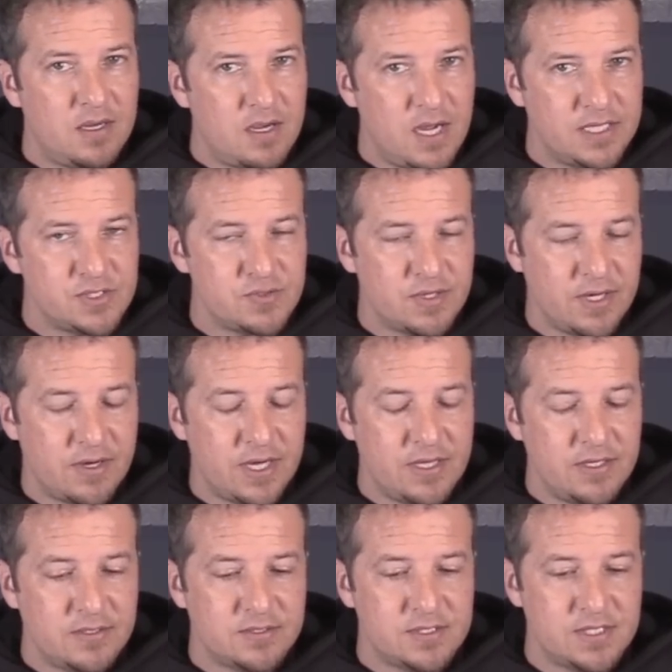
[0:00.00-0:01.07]

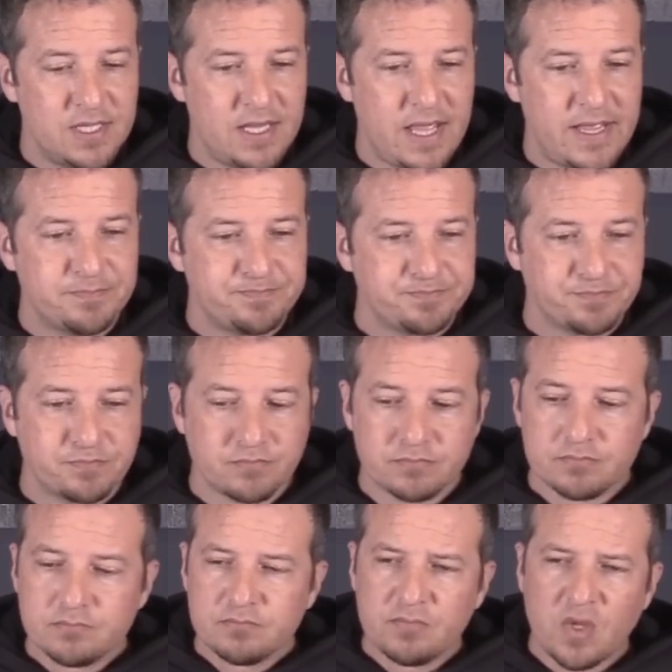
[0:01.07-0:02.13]
Contrary to that,
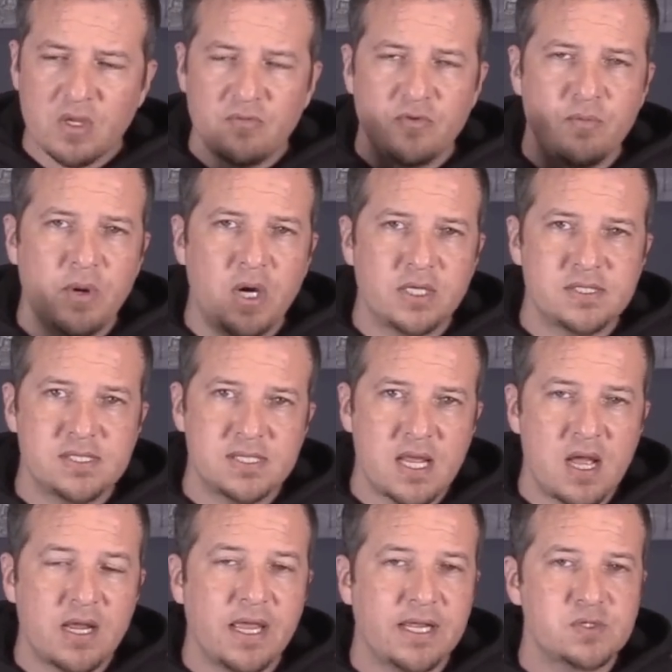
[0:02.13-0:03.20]
if you bought
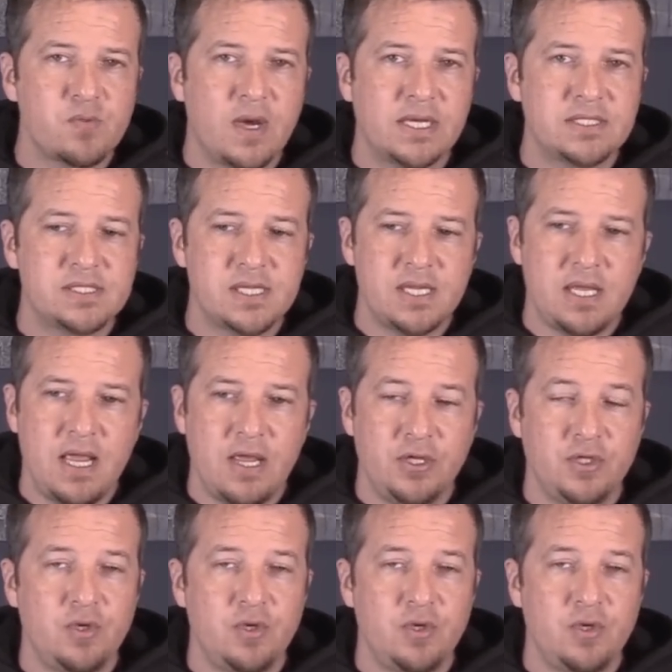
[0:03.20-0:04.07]
stock XYZ,